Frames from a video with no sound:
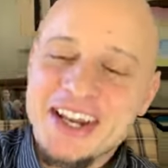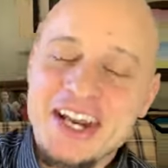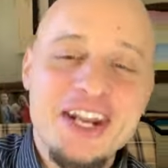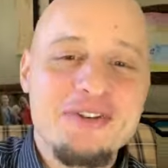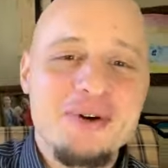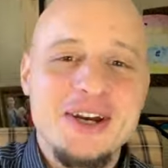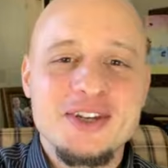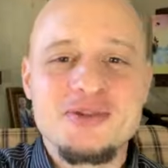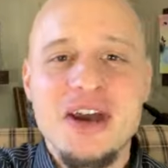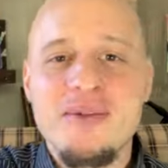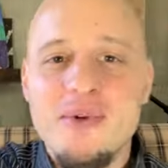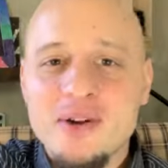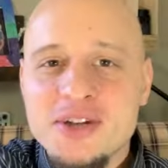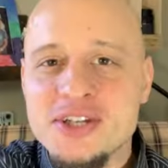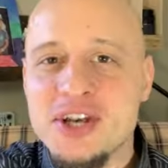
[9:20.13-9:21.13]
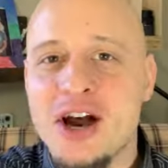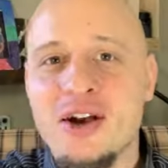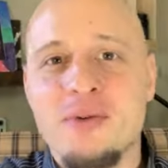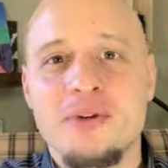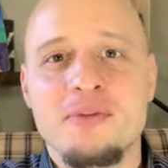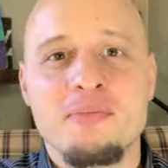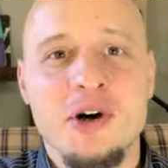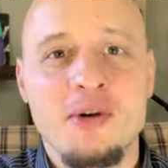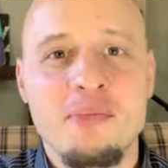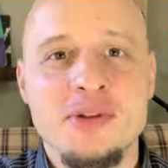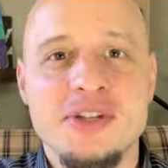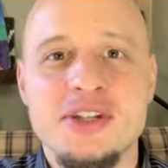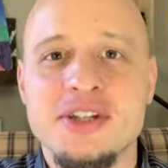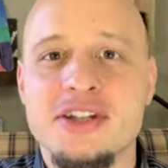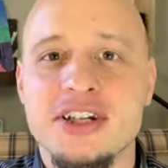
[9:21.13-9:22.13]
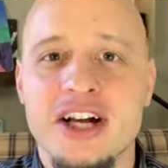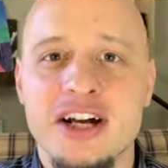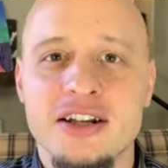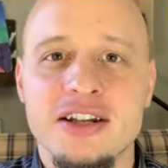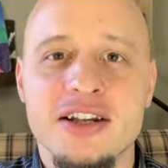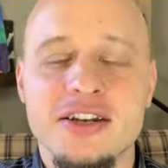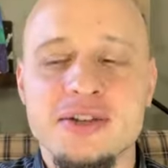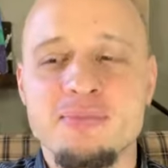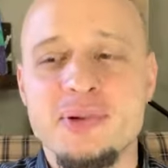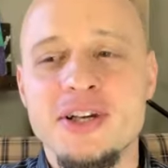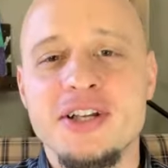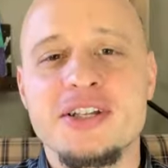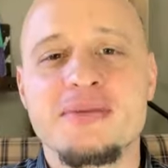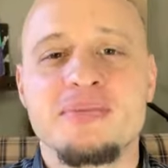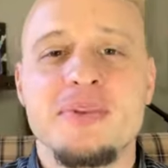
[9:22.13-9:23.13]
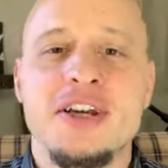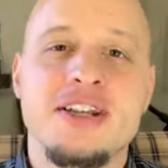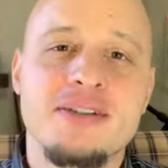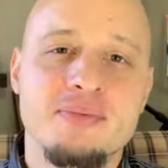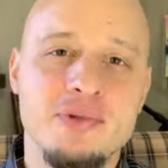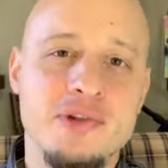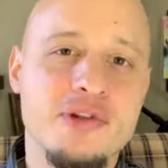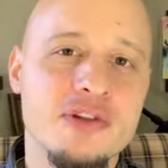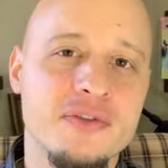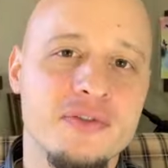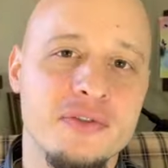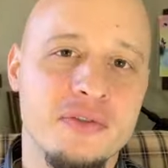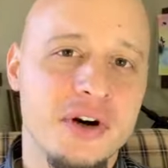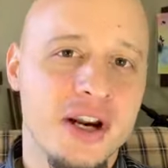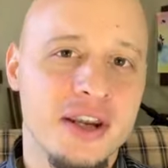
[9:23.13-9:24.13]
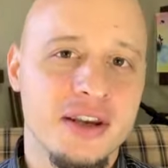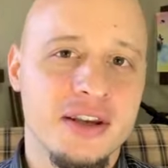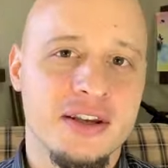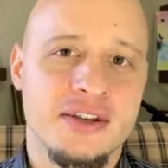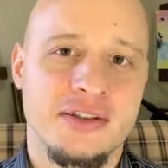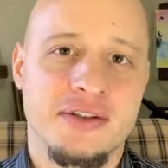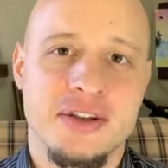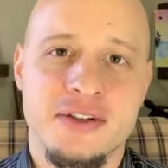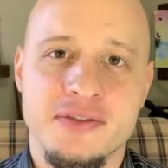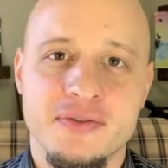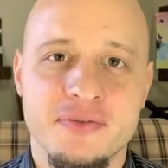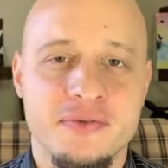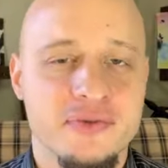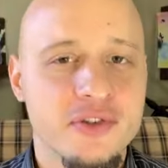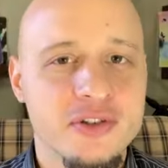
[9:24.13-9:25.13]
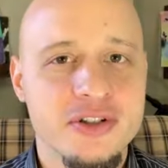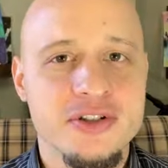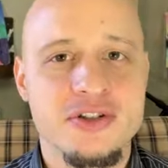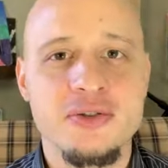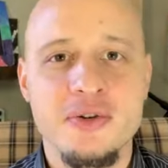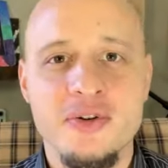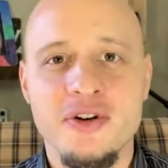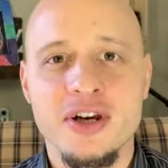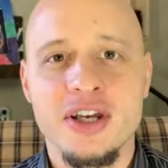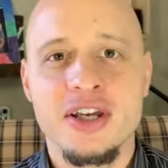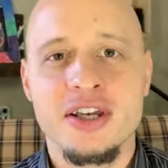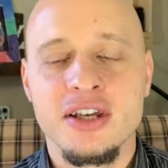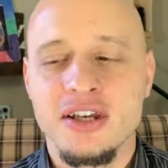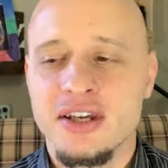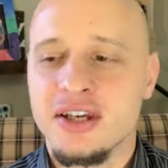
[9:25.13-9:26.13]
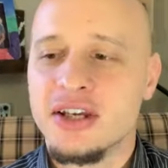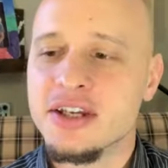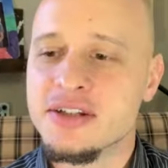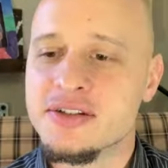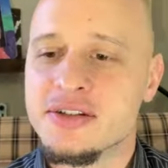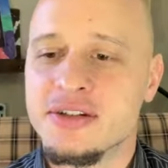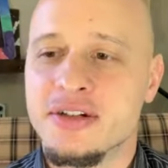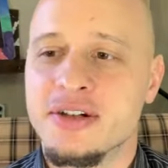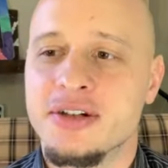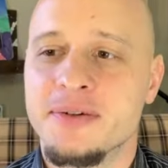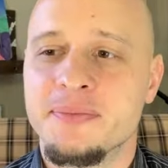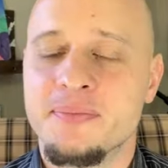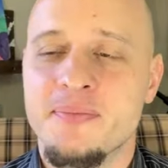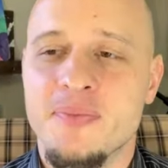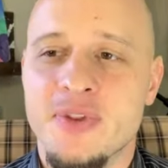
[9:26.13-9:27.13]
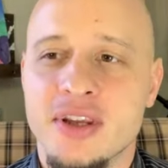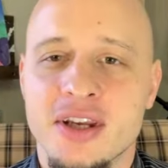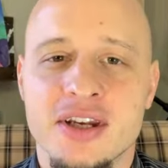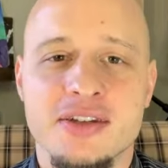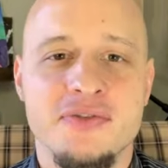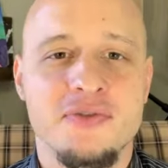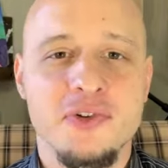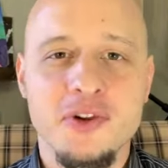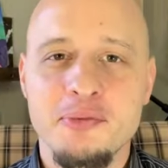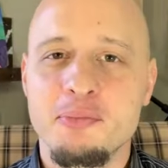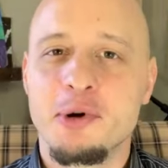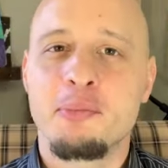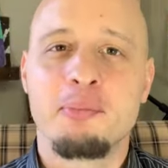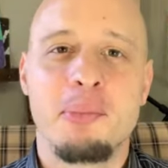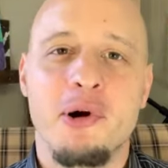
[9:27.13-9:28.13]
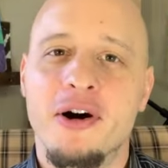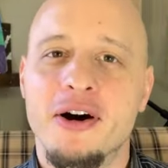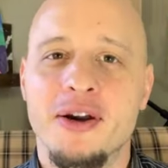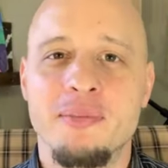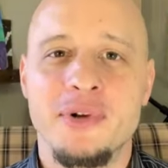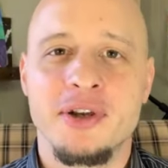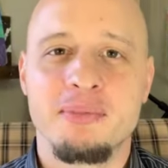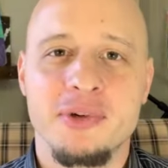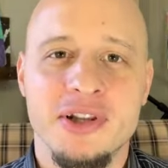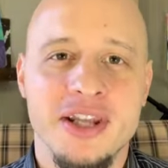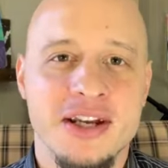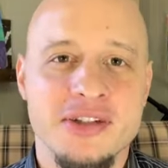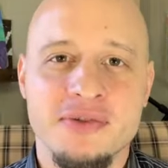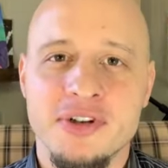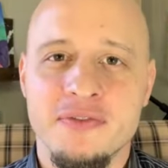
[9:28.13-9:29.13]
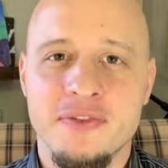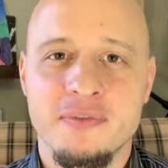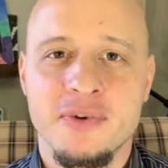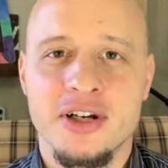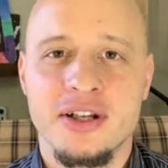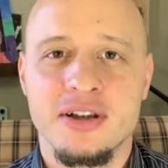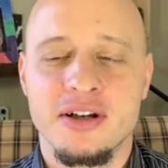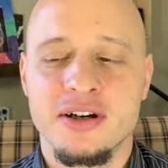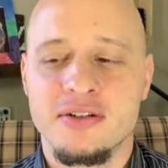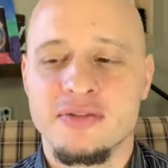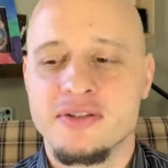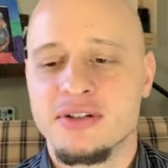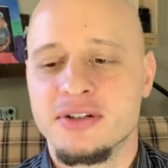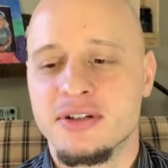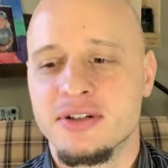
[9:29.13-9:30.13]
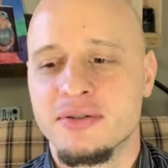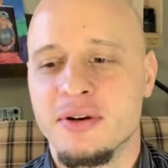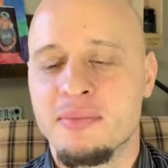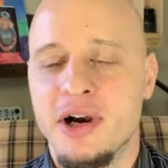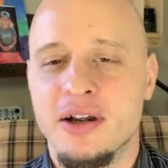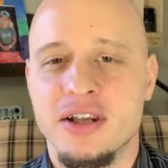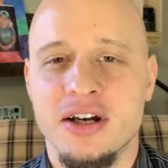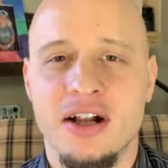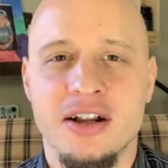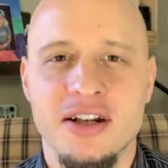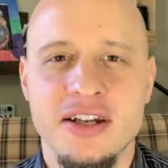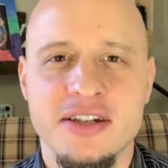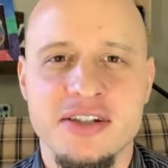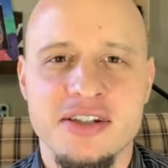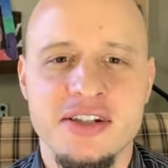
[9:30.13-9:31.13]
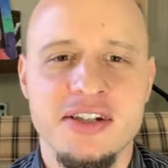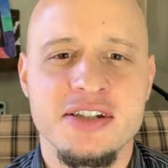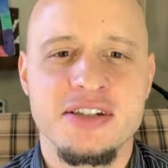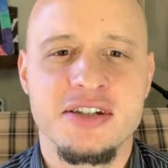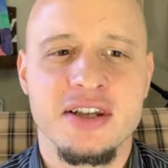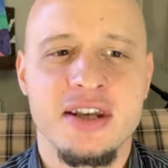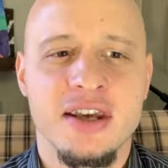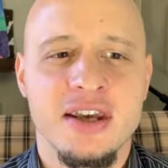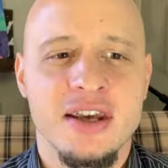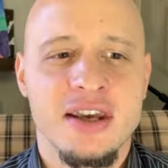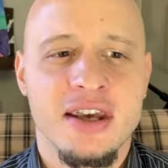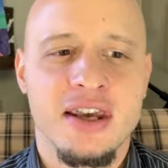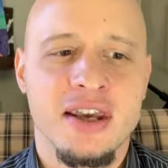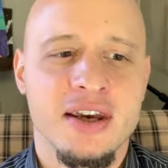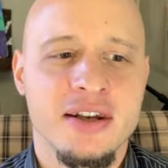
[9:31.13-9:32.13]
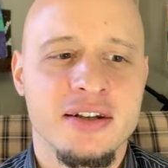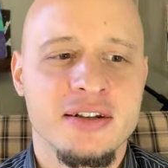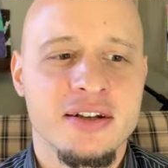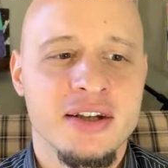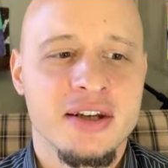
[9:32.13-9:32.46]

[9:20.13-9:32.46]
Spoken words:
Anyways, you have all these awkward moments. It's the holidays, but it's beautiful, right? It's full of joy. It's full of bombardment. But that's what everybody loves about the holiday season. And